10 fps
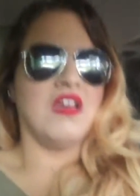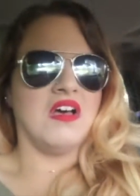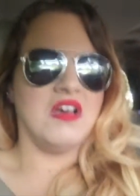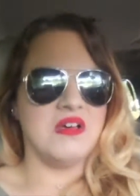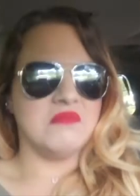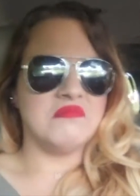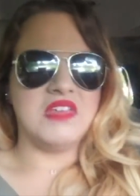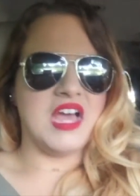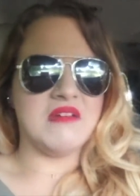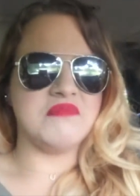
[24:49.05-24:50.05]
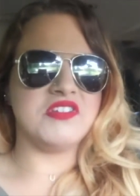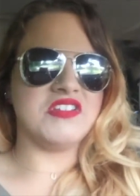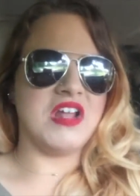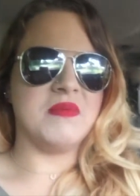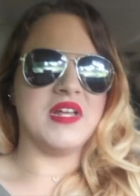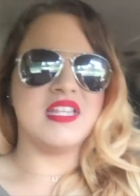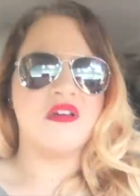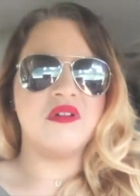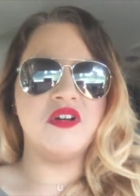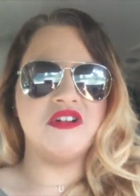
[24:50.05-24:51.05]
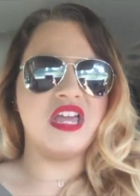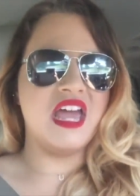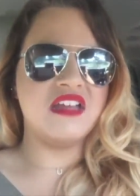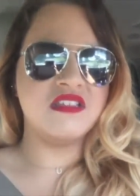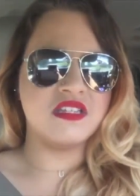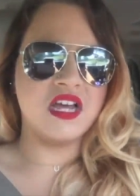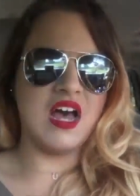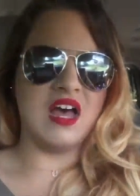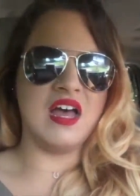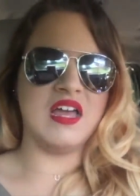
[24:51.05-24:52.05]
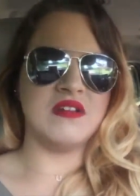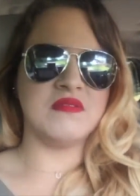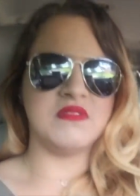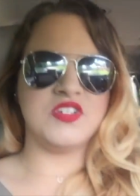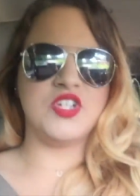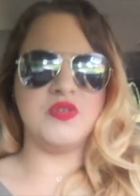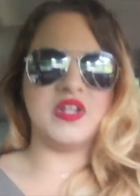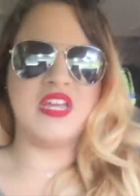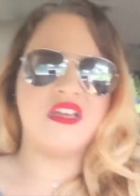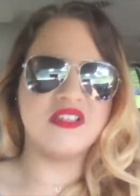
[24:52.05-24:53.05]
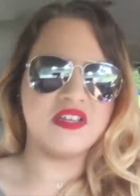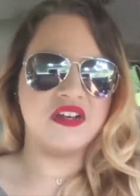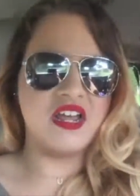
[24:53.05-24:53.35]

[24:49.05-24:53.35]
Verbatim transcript: um, yeah, I'm just not about that. Hurricanes, it's hot, shootings at